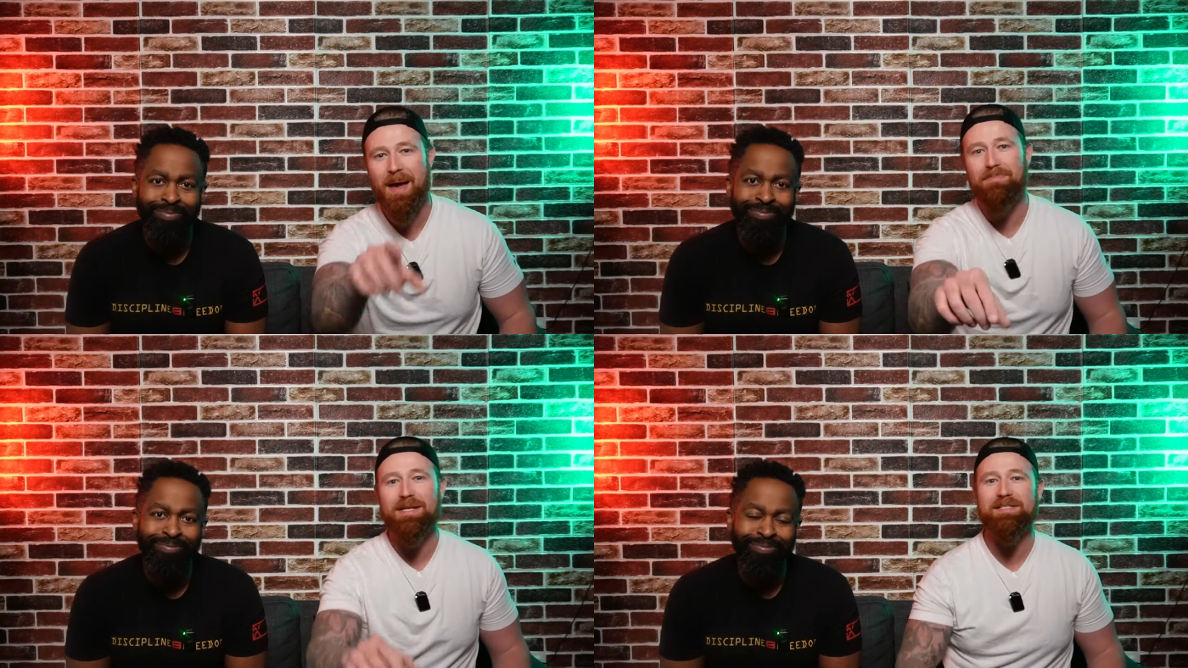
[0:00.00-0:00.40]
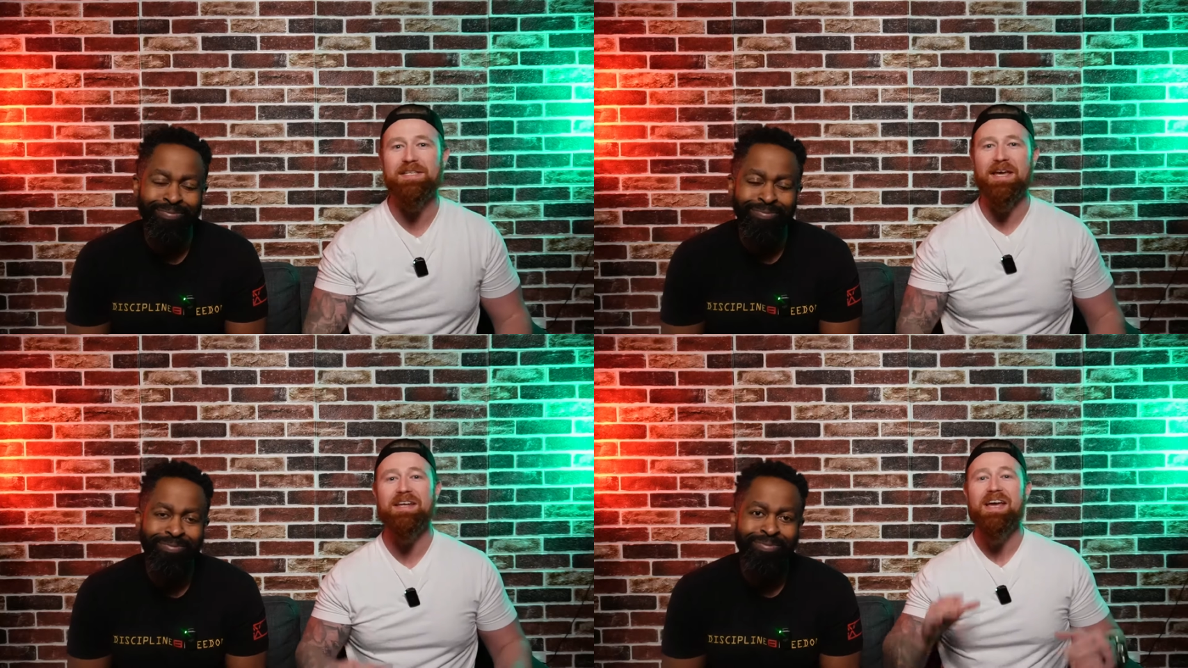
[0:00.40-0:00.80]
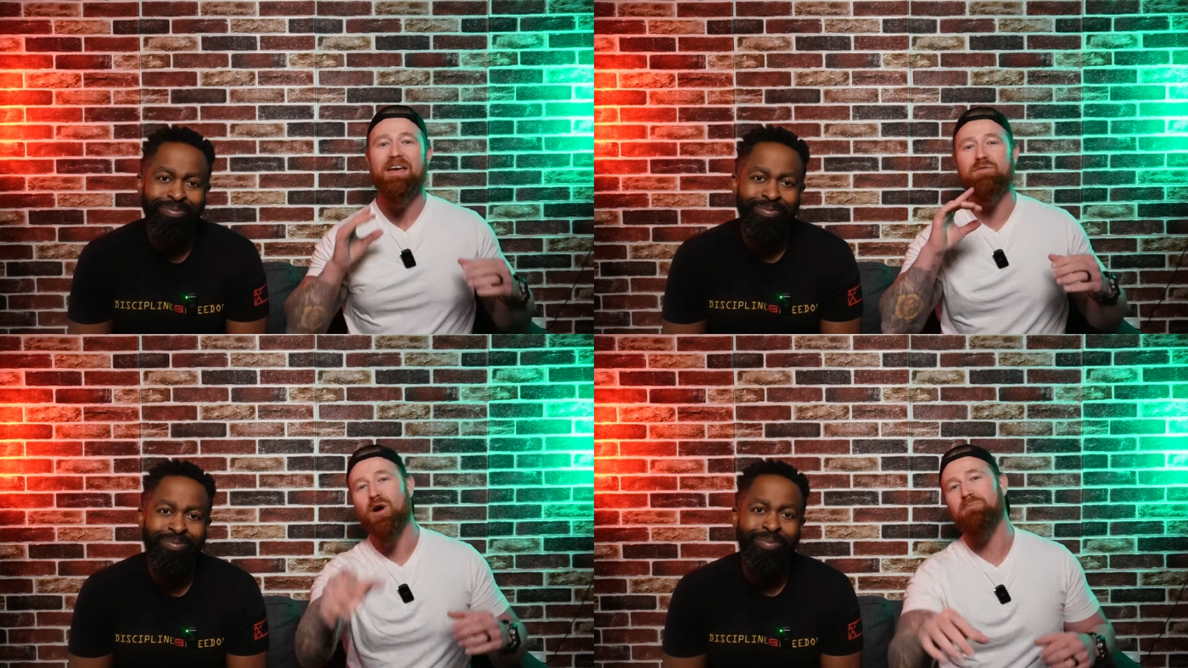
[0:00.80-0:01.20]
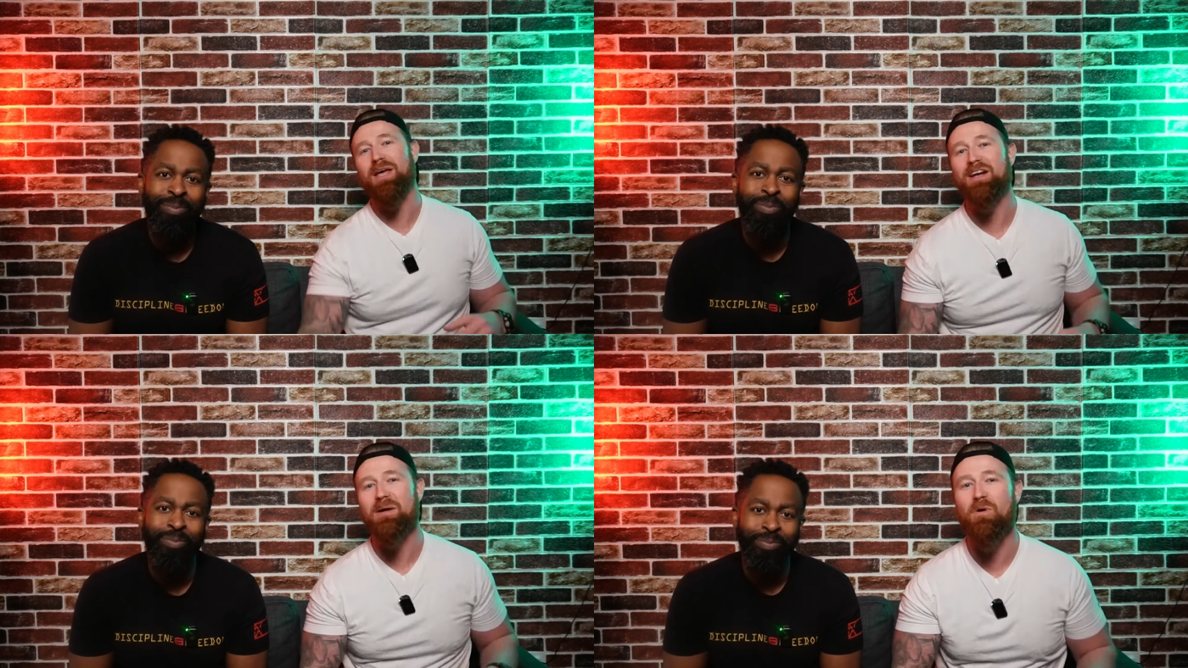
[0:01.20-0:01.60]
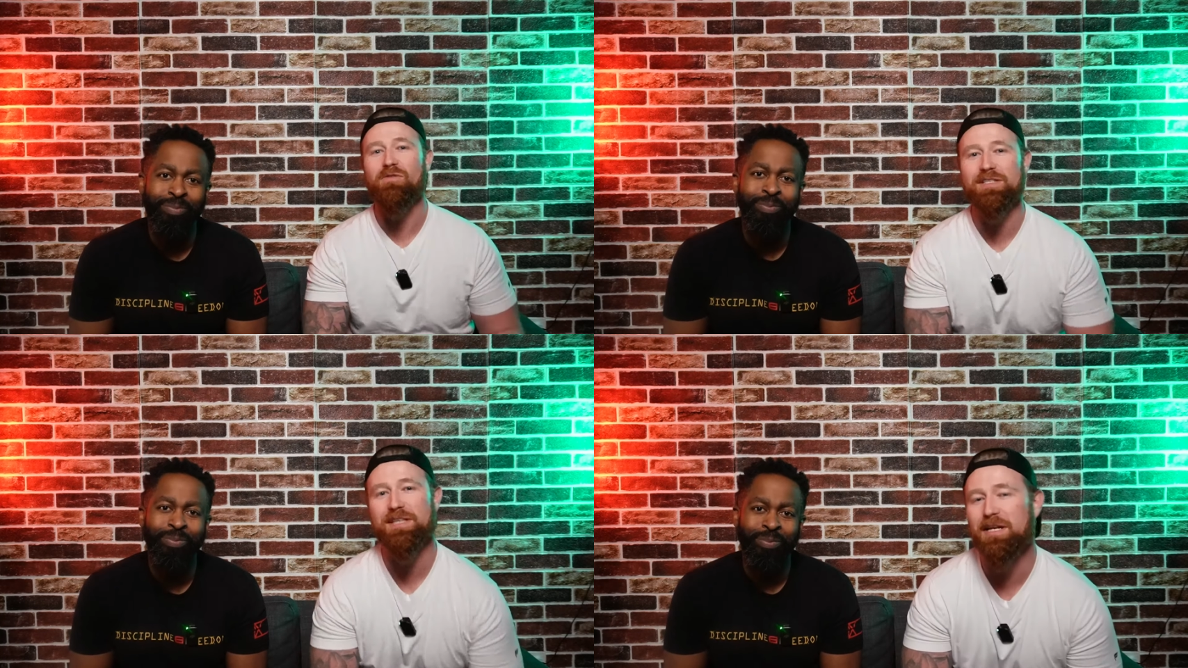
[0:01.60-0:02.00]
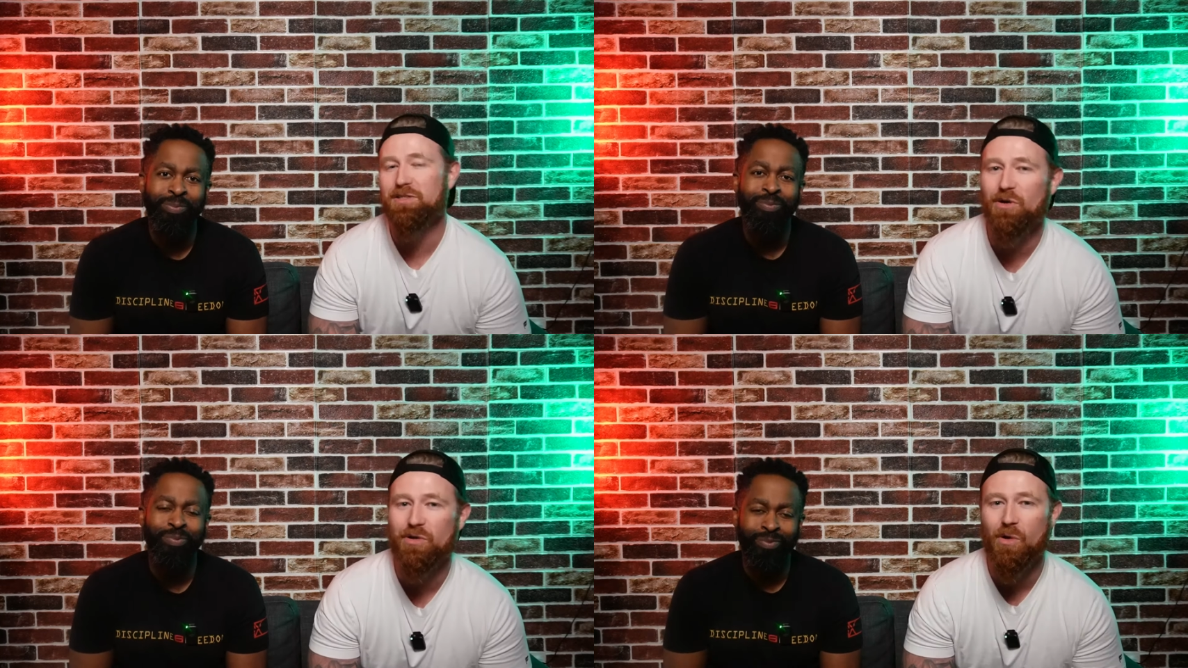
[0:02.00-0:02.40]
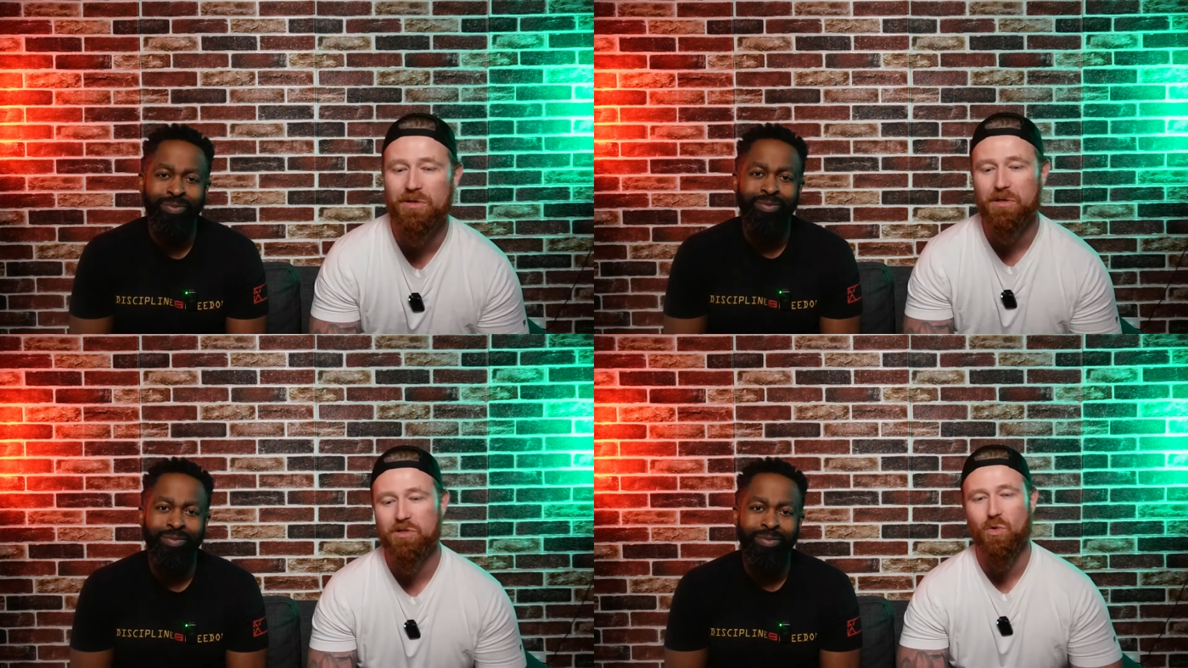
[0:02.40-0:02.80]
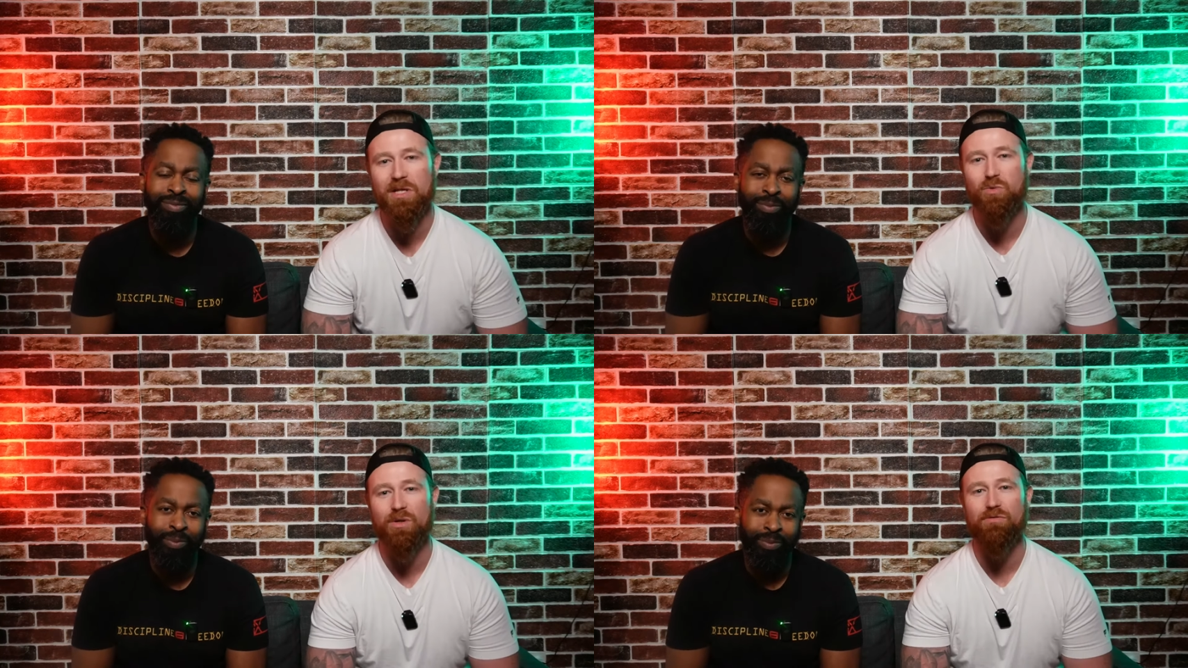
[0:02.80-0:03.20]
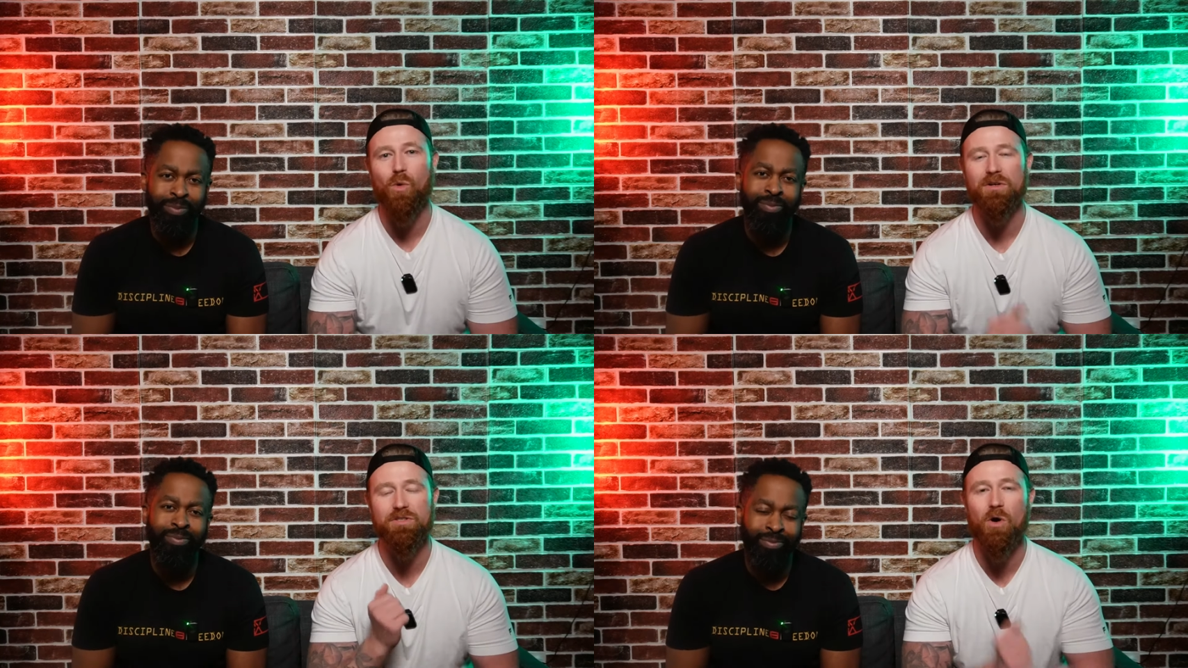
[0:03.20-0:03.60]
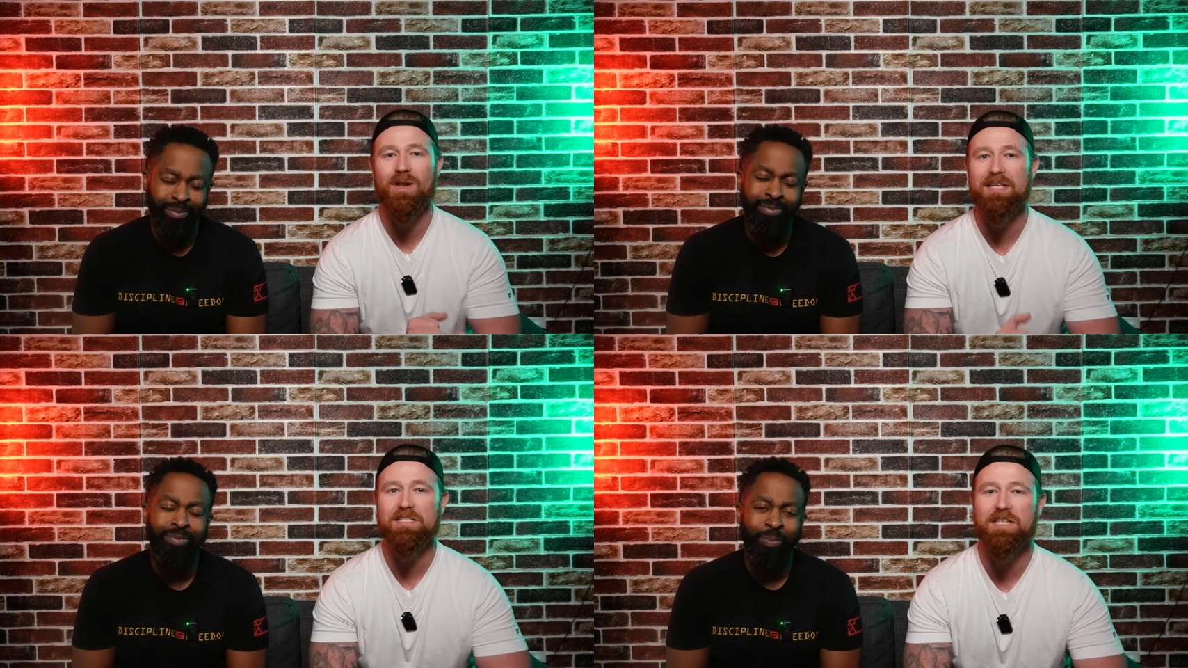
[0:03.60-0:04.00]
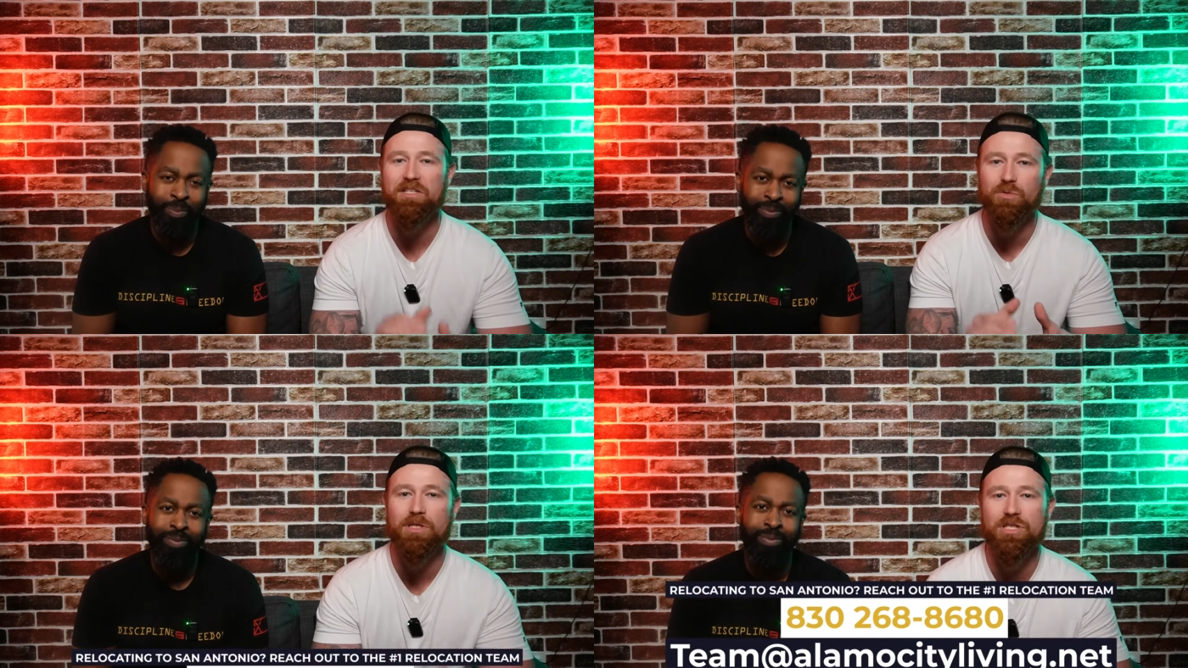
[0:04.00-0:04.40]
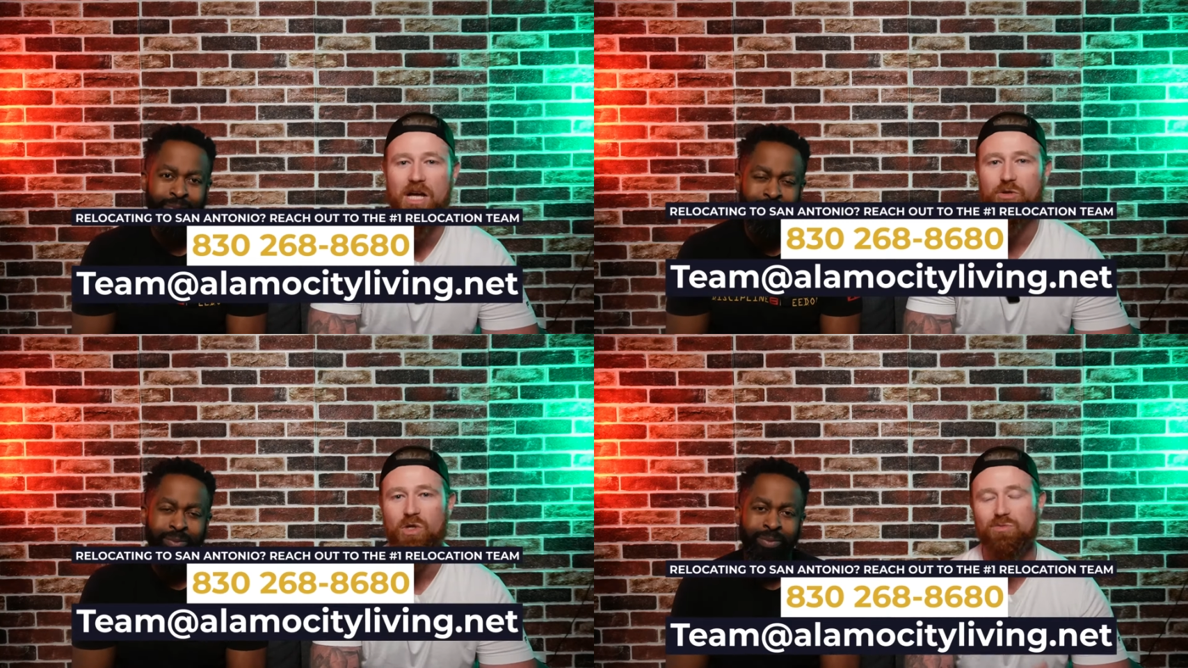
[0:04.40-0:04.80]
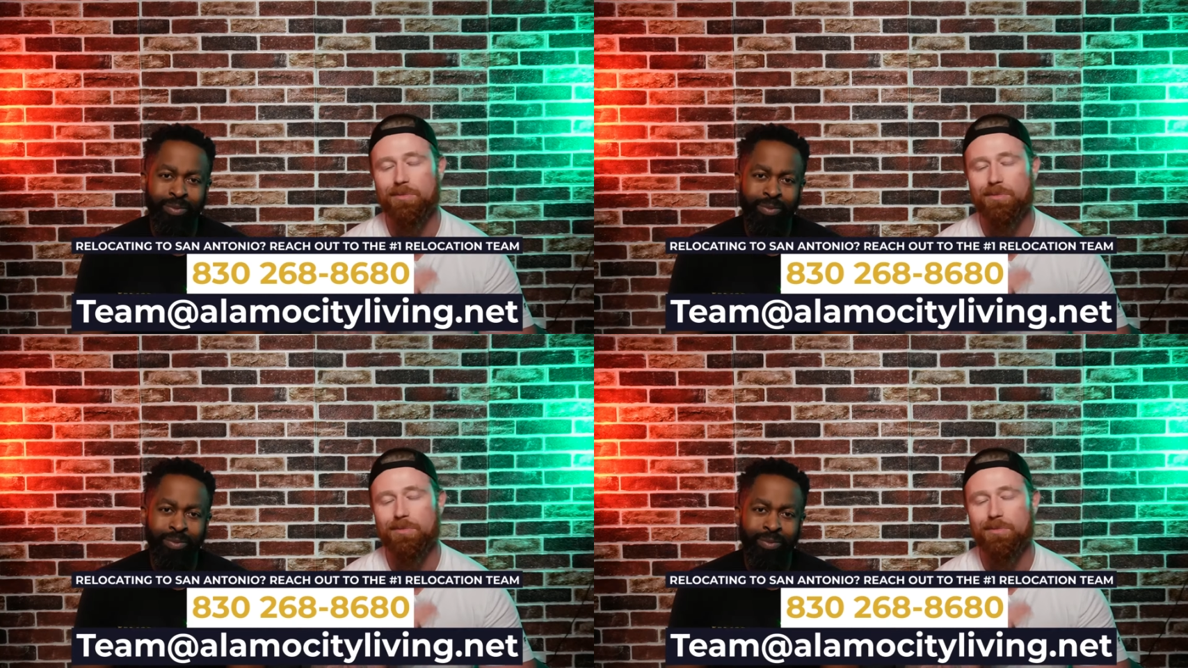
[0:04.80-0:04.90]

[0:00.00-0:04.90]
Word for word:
Speaker 1: That being said, if you are planning on moving to San Antonio in the year 2024, don't hesitate to reach out to us.